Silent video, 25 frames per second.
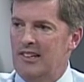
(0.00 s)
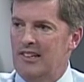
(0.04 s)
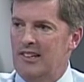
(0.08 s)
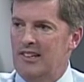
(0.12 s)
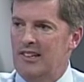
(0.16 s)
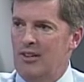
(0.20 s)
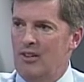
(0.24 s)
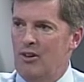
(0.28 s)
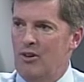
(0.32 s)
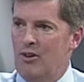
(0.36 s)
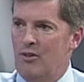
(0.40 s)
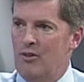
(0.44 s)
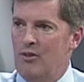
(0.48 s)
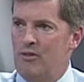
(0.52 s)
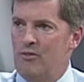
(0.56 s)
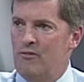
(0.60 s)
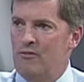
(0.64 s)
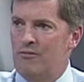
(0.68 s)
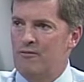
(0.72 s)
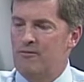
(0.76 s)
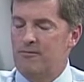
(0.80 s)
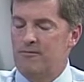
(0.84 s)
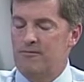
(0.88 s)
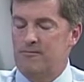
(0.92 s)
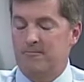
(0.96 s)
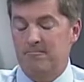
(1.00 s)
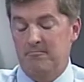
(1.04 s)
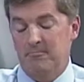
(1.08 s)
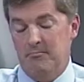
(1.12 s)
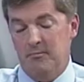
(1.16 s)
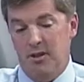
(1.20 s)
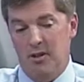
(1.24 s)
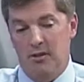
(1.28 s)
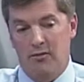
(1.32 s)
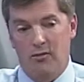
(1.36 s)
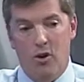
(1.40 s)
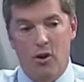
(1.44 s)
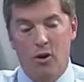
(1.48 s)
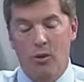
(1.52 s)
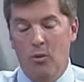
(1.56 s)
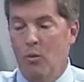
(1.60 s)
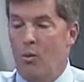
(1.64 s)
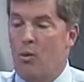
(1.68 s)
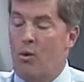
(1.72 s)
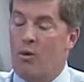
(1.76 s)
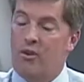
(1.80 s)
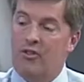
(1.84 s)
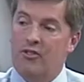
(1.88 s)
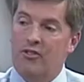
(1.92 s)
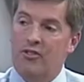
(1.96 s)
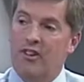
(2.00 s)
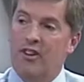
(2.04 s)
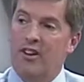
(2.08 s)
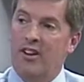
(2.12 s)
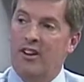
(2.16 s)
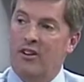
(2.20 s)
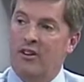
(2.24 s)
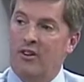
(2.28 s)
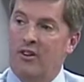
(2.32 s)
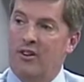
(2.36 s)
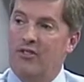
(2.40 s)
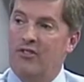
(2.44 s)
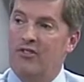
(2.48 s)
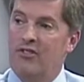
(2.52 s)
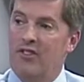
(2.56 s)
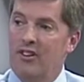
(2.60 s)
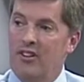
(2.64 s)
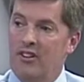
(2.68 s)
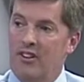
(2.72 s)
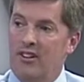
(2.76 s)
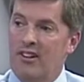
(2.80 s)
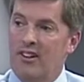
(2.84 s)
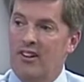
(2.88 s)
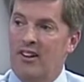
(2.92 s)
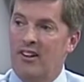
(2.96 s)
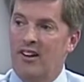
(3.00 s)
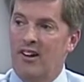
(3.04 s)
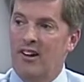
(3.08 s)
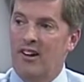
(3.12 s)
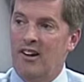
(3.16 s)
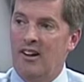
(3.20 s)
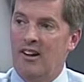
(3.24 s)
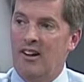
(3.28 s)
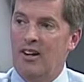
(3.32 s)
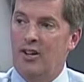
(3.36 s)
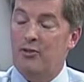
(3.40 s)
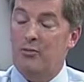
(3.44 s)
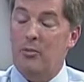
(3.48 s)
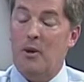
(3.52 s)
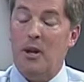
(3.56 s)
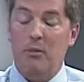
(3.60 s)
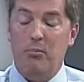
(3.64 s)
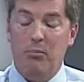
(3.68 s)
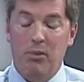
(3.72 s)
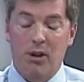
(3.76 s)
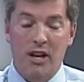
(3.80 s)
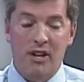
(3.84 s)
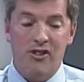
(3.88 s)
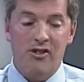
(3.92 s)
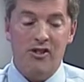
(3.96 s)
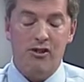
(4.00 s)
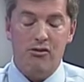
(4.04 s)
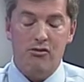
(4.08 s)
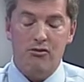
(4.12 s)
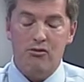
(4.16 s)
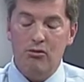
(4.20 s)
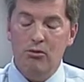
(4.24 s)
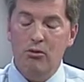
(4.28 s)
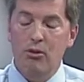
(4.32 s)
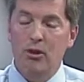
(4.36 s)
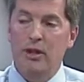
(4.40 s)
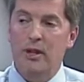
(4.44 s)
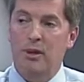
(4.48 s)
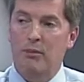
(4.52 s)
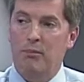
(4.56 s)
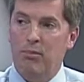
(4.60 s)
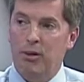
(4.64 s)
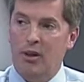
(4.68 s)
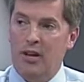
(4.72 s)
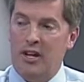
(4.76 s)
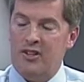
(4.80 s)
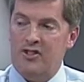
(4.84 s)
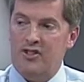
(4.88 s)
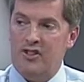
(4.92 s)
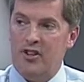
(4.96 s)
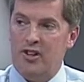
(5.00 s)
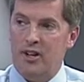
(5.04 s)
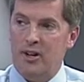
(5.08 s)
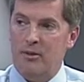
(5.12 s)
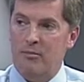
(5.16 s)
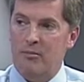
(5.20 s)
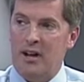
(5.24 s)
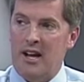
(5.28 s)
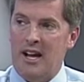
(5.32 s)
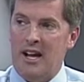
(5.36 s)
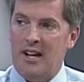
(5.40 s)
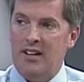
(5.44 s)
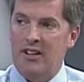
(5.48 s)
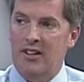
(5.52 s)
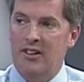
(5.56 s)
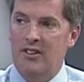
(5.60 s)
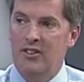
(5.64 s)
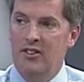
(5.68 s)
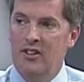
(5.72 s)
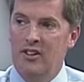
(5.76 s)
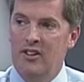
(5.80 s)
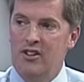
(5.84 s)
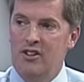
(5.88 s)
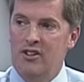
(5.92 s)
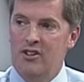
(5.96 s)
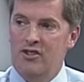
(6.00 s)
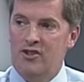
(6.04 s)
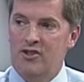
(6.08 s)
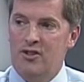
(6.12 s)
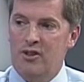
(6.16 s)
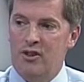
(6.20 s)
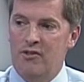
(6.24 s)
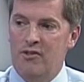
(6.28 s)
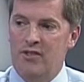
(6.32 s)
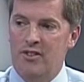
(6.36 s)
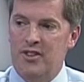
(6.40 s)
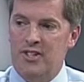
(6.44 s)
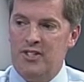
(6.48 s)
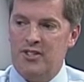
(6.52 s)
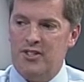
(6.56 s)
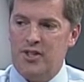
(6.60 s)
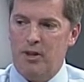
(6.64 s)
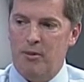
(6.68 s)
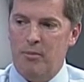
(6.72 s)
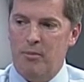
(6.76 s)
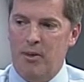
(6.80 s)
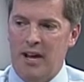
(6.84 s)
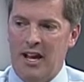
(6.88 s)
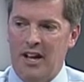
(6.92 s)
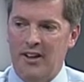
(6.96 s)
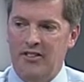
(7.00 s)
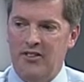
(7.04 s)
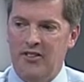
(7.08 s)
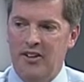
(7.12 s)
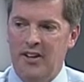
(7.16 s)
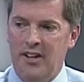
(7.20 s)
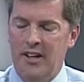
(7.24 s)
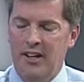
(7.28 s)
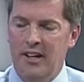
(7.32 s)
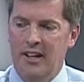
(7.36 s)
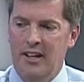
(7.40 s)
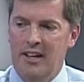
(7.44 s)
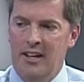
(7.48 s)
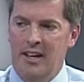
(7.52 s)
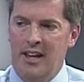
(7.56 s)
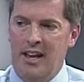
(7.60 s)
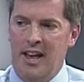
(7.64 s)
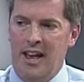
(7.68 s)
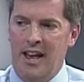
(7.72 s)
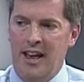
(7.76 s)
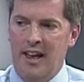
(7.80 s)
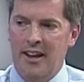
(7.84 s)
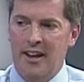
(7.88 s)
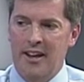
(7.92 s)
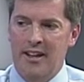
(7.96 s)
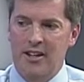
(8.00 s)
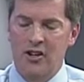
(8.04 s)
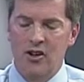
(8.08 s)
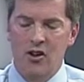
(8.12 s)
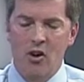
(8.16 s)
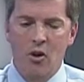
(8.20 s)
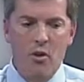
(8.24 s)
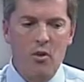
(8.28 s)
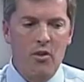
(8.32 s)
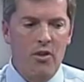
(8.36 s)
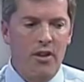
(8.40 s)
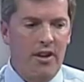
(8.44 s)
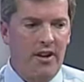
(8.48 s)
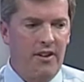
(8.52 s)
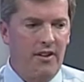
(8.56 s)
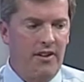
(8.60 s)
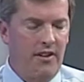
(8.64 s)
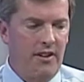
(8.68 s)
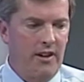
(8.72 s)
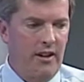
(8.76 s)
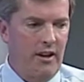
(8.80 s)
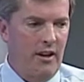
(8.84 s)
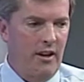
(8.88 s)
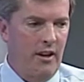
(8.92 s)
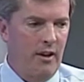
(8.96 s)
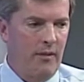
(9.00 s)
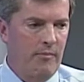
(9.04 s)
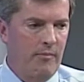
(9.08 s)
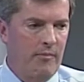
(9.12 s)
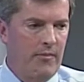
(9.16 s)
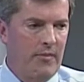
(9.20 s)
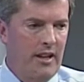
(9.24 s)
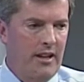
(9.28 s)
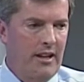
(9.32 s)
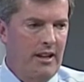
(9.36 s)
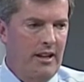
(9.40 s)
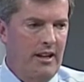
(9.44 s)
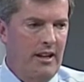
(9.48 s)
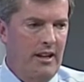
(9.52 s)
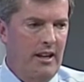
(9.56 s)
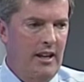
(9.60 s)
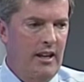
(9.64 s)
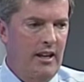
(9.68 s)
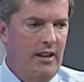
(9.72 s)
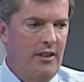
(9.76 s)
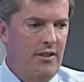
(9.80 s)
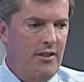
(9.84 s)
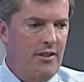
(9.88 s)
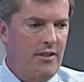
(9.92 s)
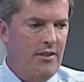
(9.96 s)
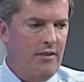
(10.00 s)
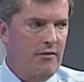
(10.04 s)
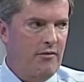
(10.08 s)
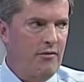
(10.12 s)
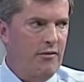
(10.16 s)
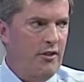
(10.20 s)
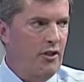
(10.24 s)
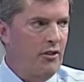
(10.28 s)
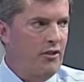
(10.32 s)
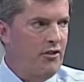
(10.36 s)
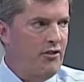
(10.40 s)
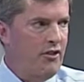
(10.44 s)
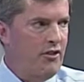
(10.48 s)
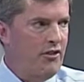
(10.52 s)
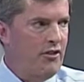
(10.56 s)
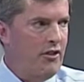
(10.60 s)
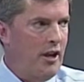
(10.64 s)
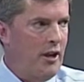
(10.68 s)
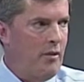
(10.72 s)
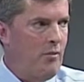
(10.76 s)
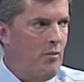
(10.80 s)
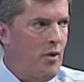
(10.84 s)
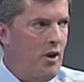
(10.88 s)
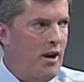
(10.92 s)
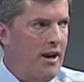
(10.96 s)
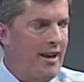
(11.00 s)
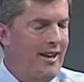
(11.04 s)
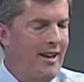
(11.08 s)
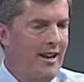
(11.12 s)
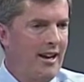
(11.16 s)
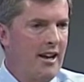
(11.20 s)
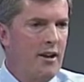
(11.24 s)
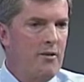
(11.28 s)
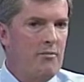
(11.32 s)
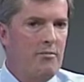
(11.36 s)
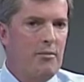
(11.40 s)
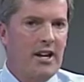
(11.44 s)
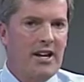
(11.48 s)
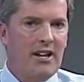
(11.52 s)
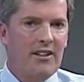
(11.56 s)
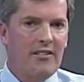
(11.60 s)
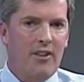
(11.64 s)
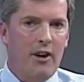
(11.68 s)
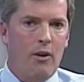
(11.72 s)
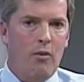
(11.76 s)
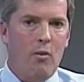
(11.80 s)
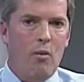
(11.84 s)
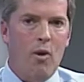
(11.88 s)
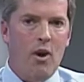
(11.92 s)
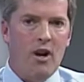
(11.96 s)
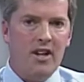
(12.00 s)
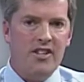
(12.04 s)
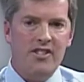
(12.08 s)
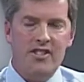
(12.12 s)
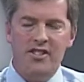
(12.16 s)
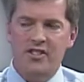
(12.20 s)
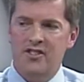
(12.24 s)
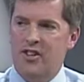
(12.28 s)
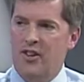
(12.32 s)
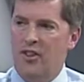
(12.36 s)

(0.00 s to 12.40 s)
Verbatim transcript: you know, of, of all wars and eras. Uh, it's been a pleasure, truly a pleasure to come back and serve in this capacity. And I know that um, Heath feels the same way because I watch his